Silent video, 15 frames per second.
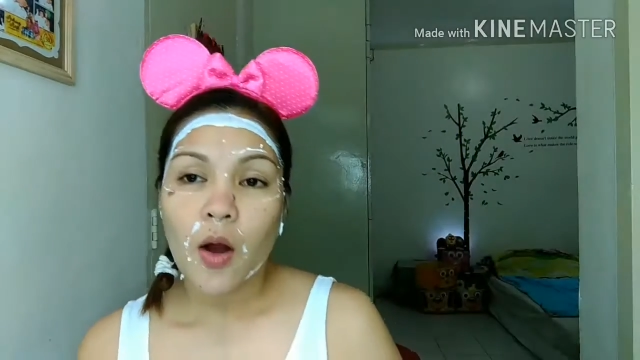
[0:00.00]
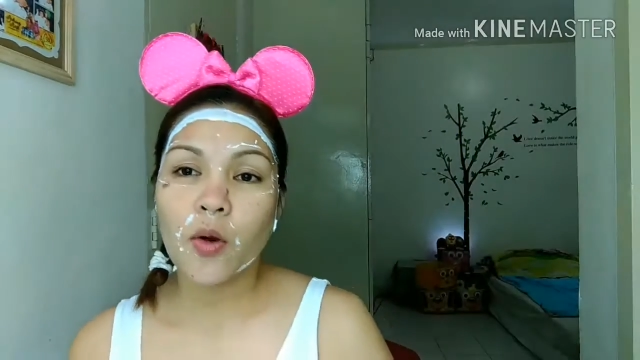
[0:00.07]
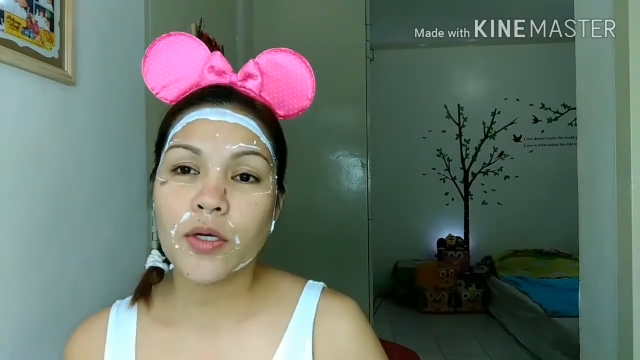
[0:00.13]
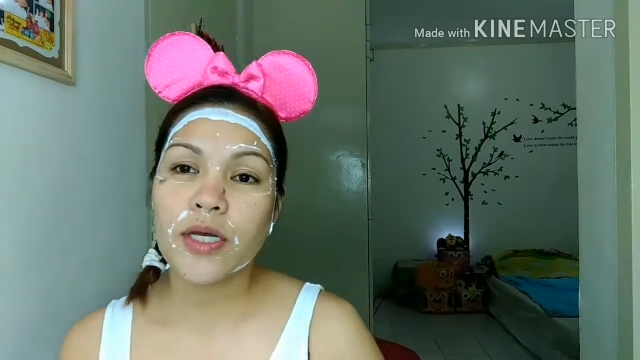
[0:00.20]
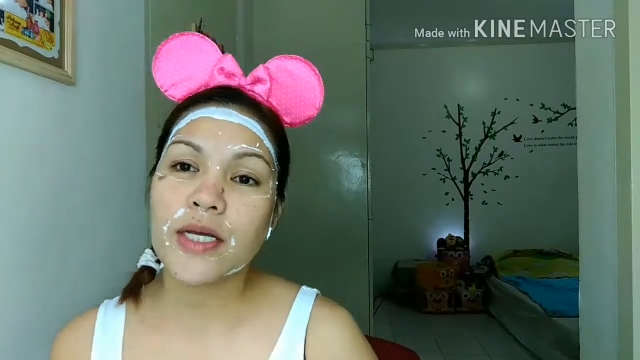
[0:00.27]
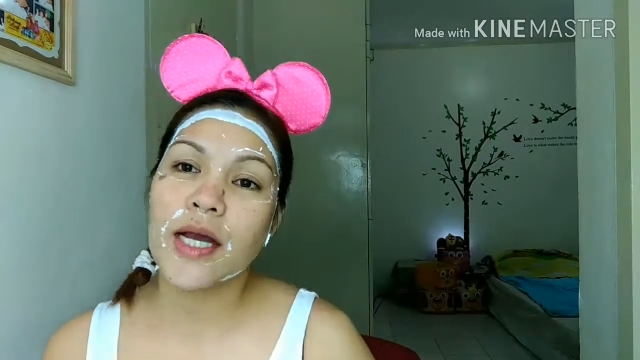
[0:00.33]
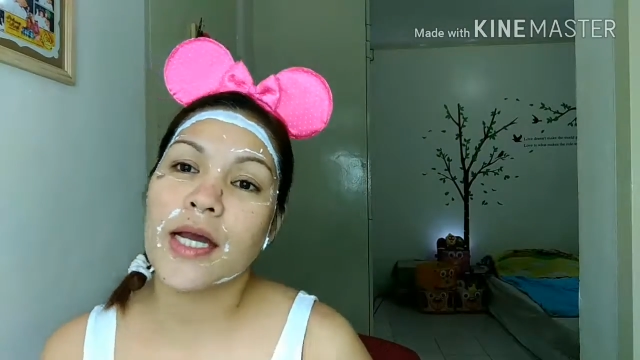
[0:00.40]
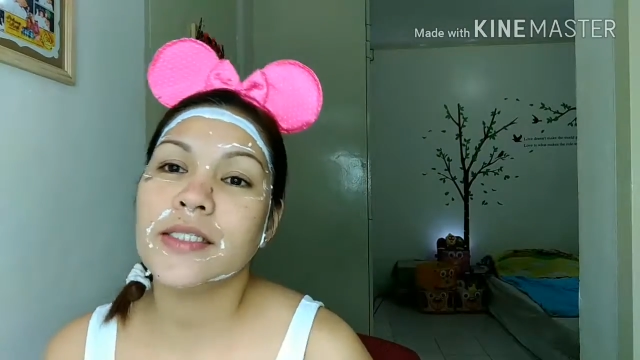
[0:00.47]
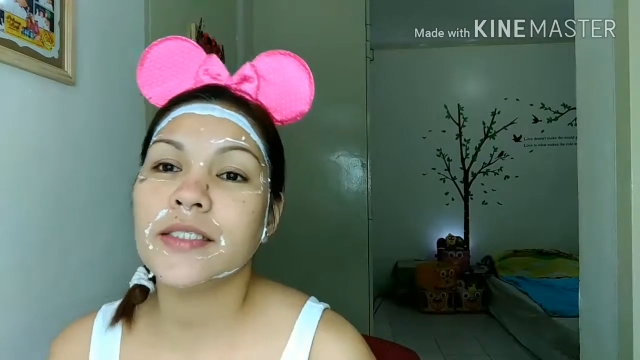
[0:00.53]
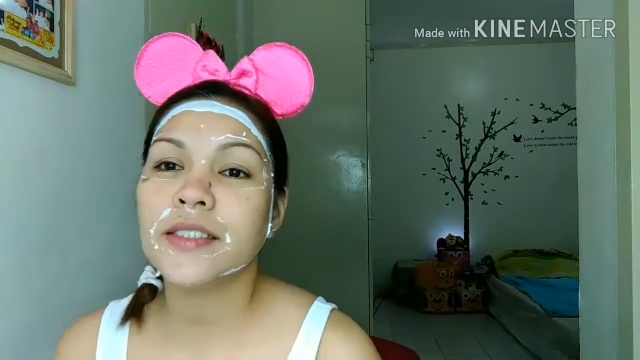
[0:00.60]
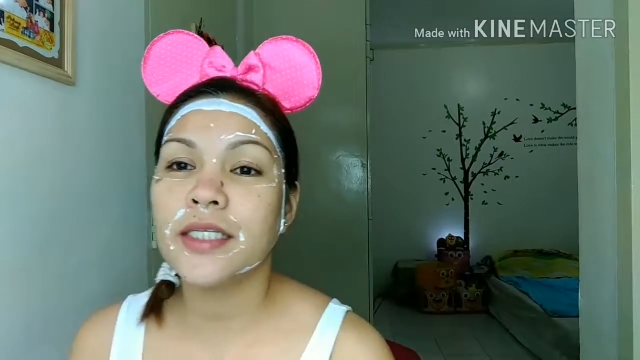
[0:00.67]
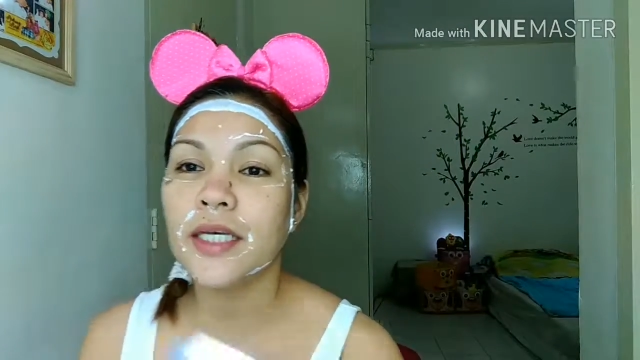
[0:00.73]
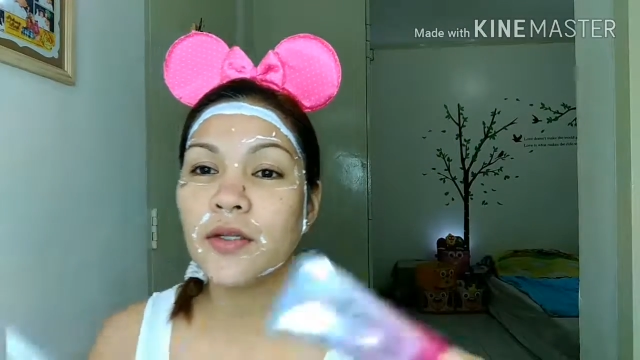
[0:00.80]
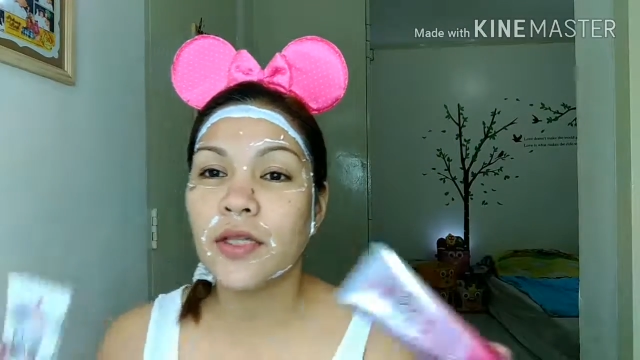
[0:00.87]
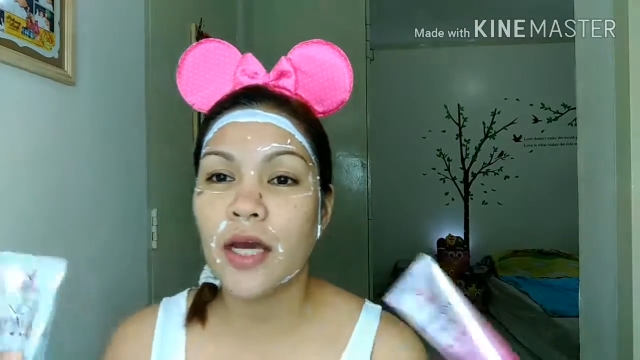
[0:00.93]
Okay, guys,
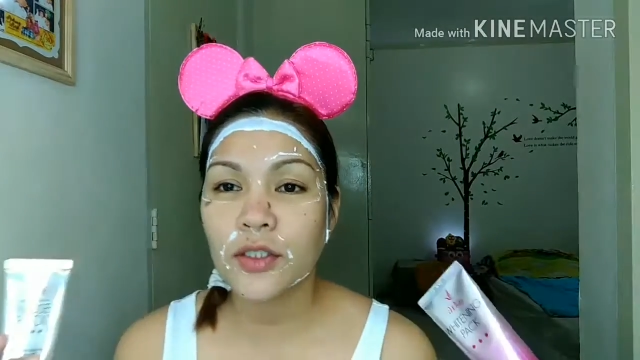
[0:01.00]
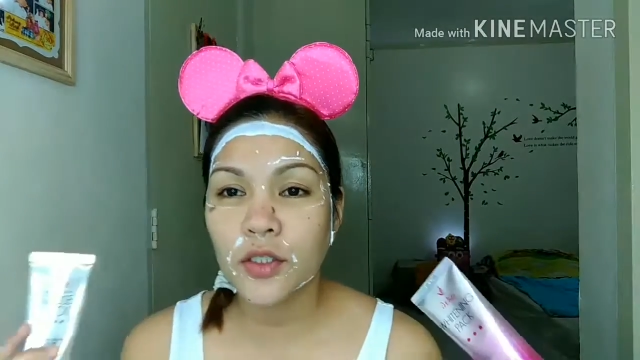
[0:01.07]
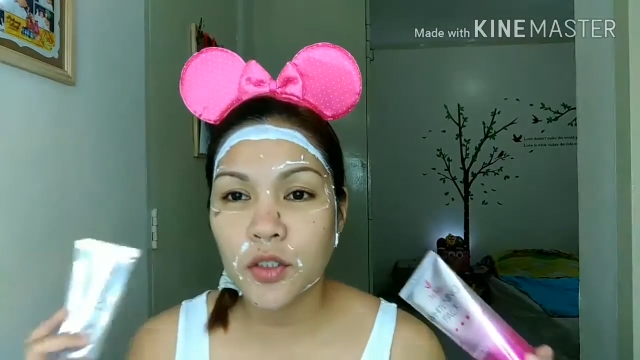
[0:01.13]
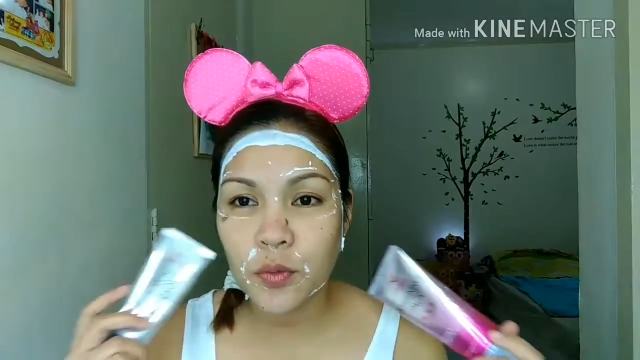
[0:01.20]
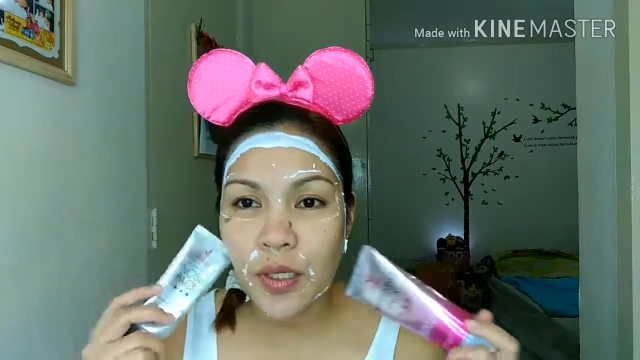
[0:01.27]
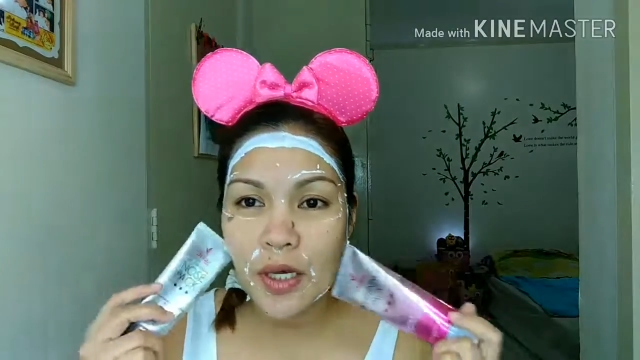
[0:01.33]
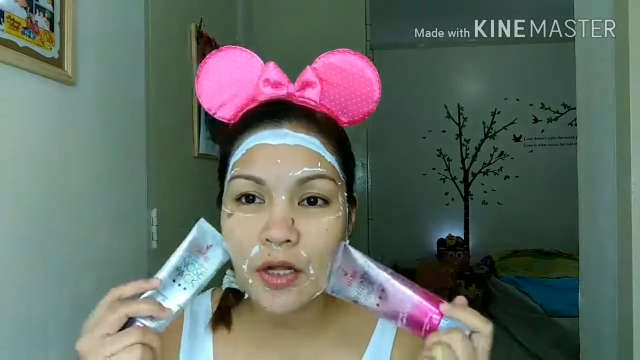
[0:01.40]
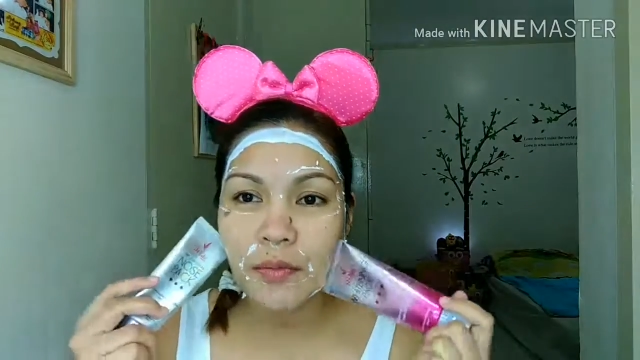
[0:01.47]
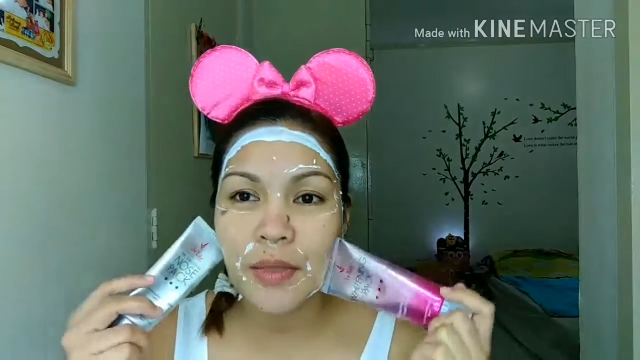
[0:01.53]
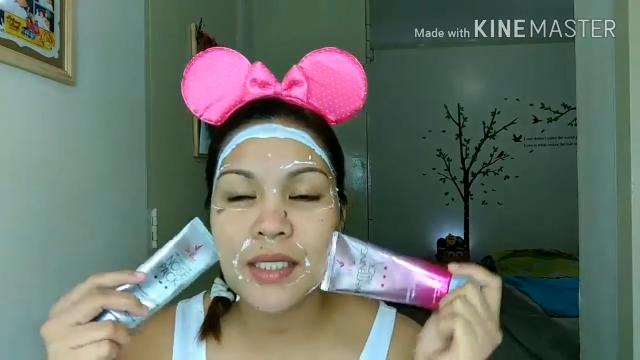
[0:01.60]
see you next week